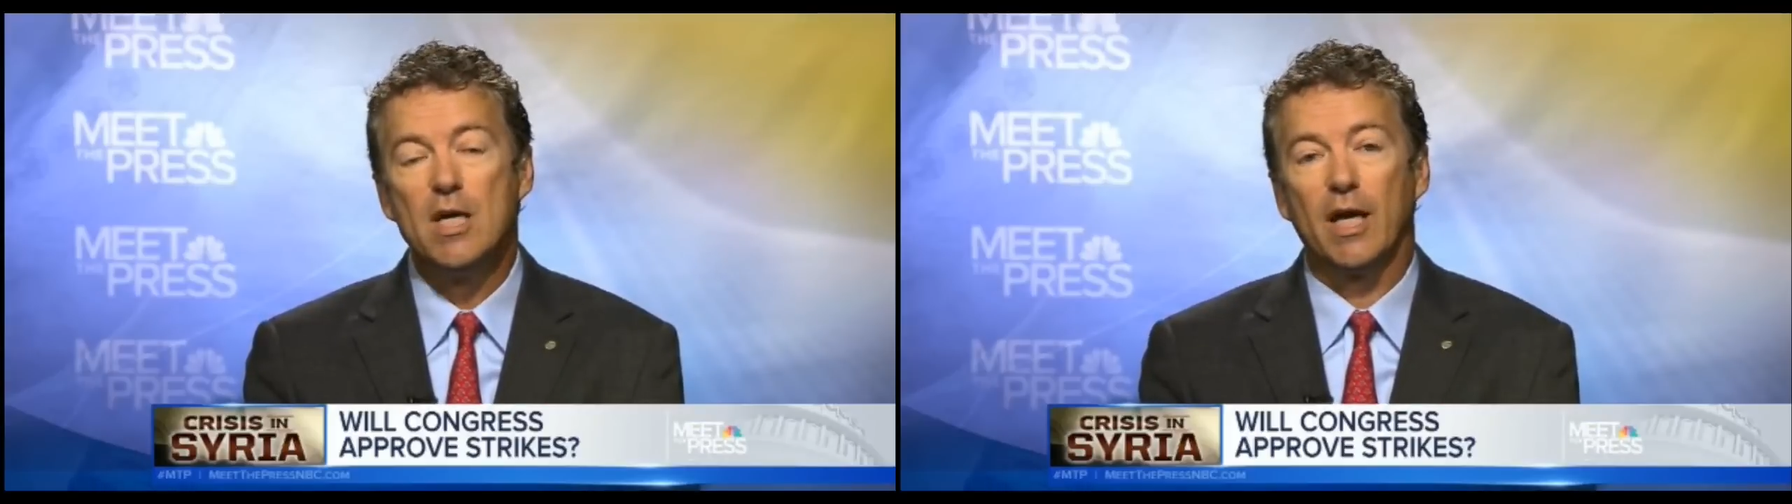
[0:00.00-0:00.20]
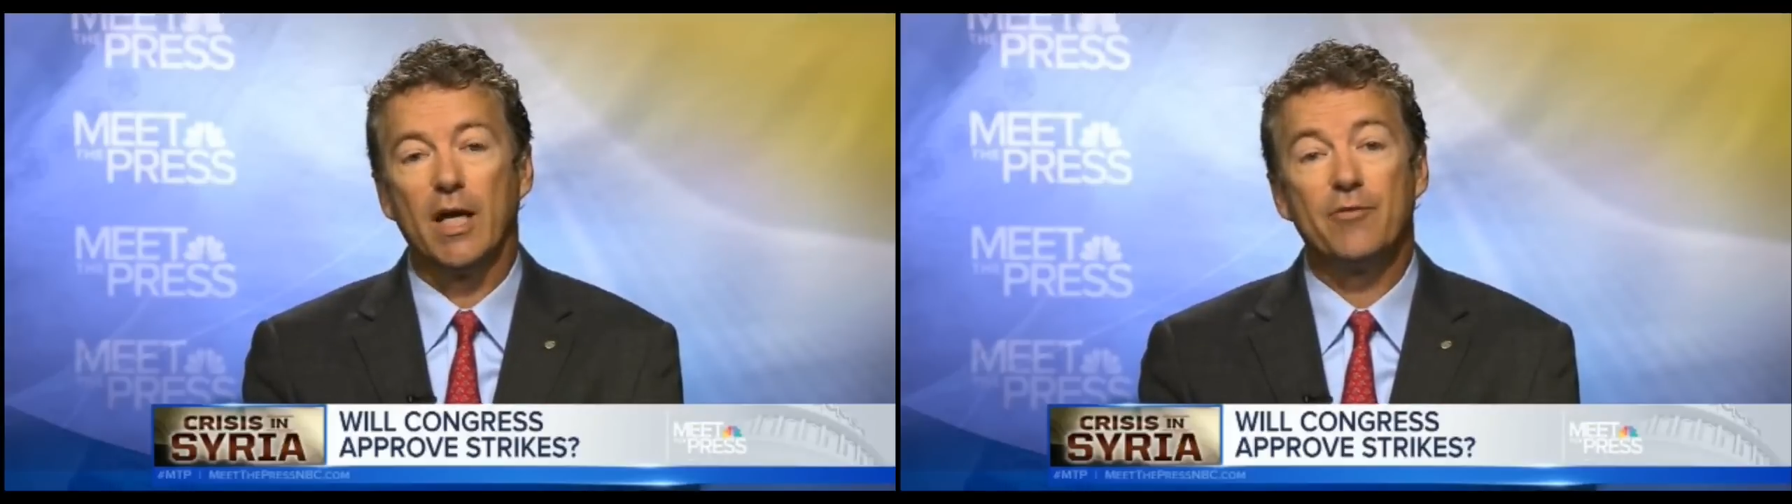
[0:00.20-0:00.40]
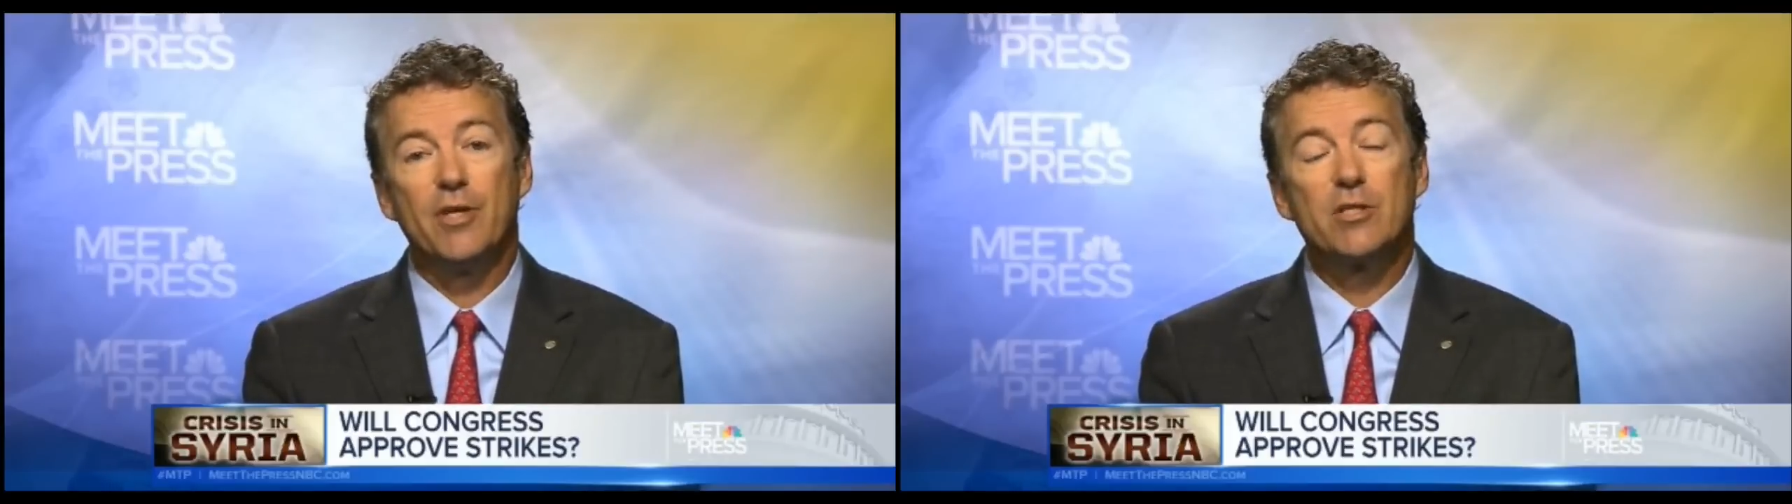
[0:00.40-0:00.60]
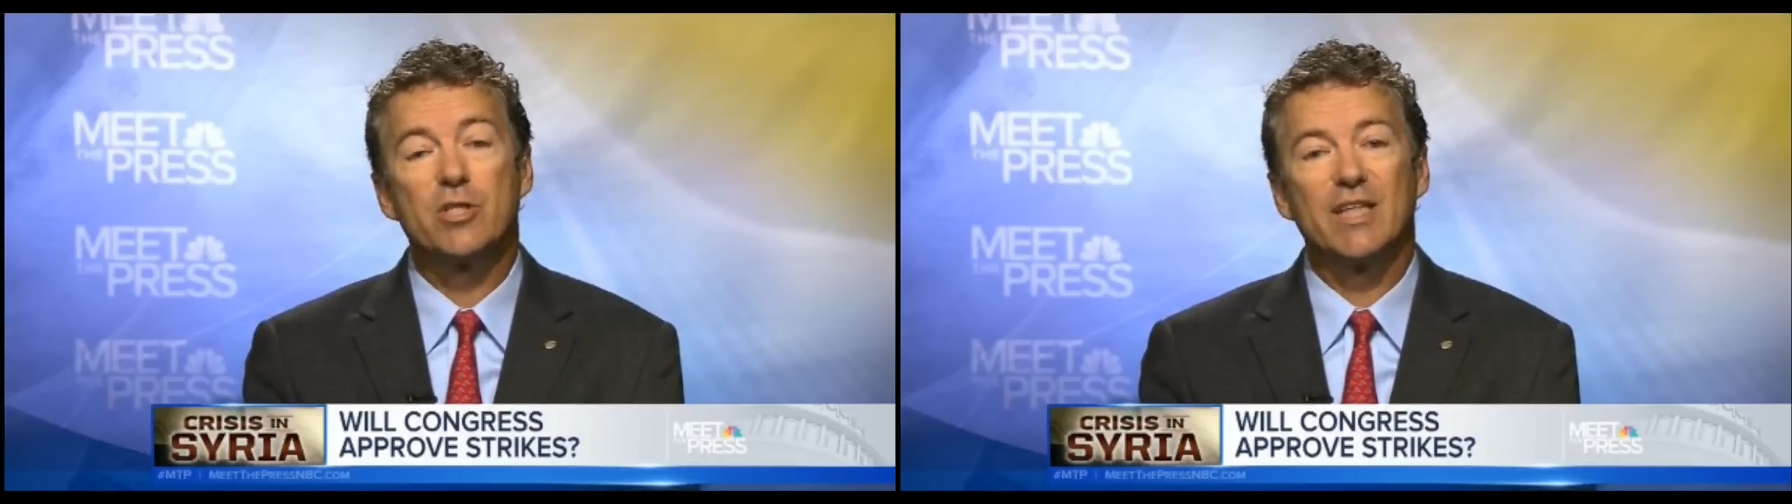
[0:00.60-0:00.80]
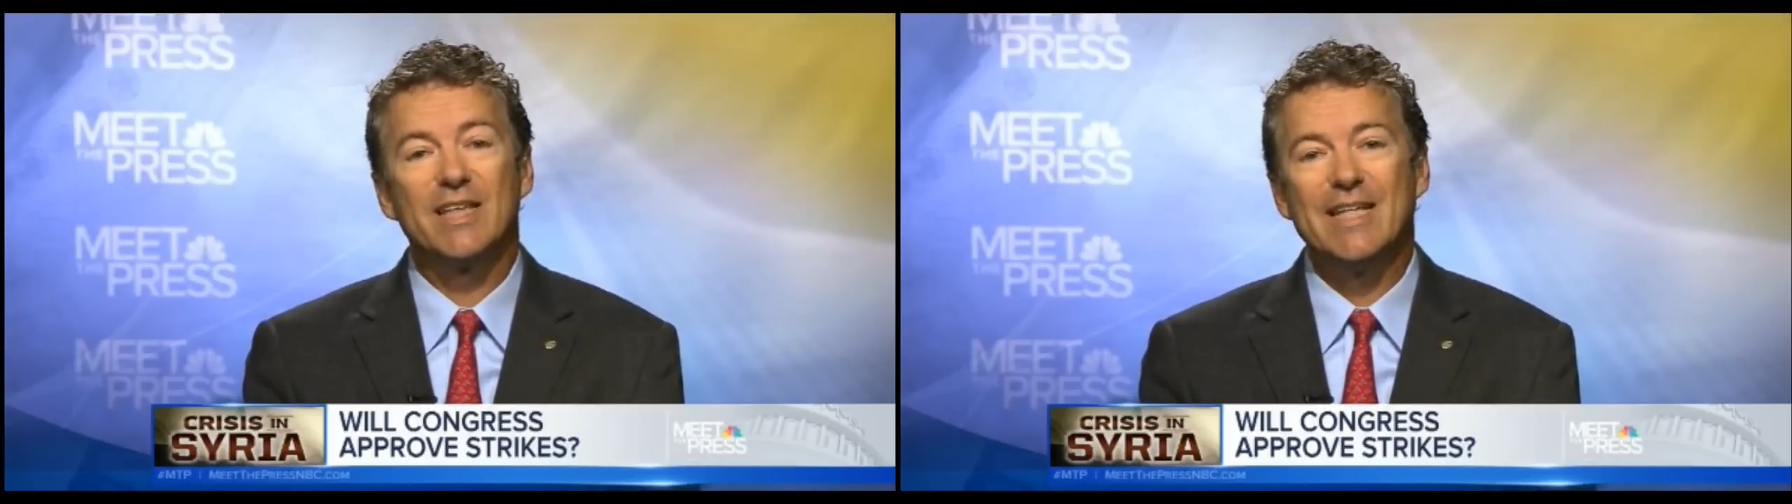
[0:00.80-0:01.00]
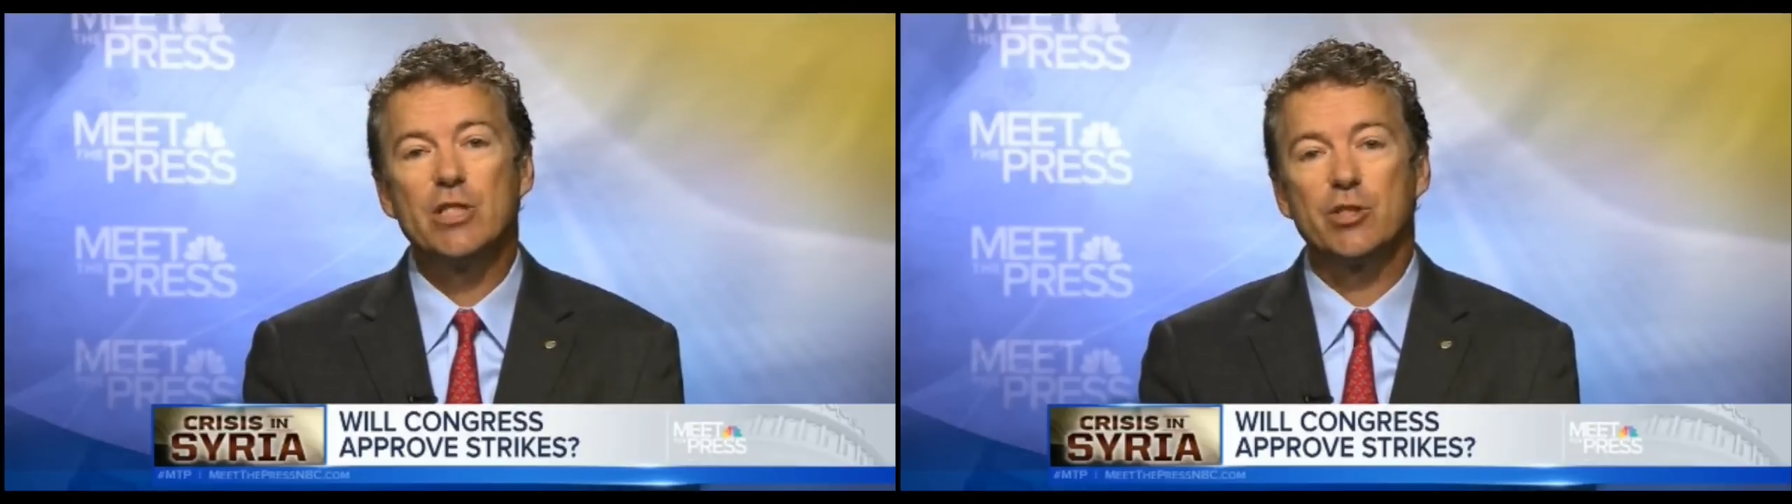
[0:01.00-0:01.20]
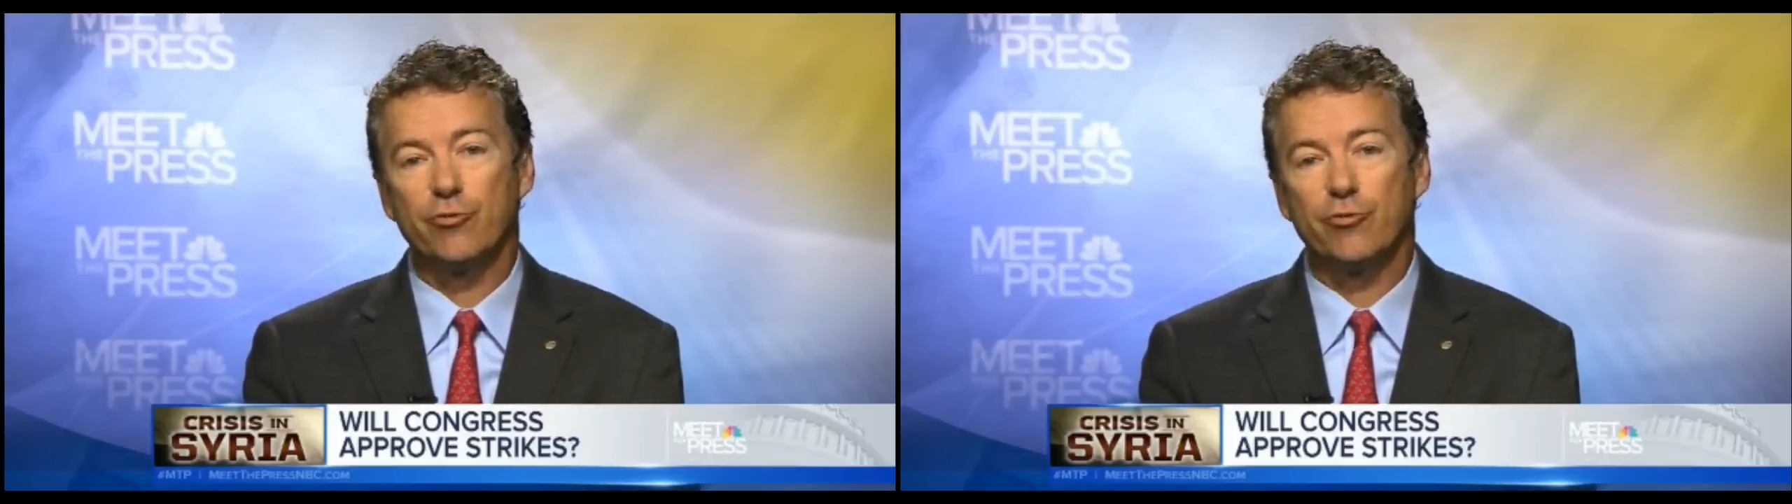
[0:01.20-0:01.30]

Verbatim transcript: And I think it's at least